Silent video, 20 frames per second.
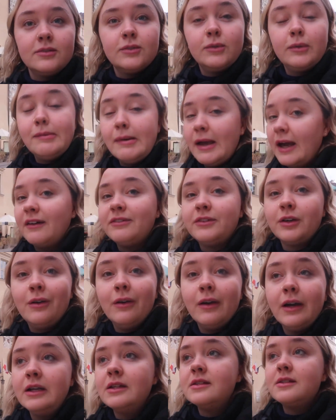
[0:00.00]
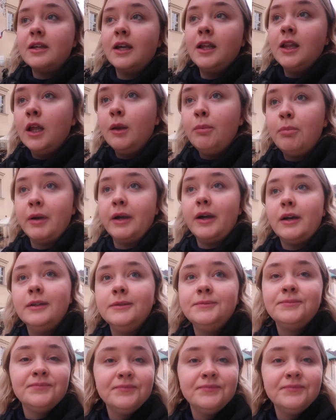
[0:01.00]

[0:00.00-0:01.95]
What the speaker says: so we might have to go in and say a little prayer.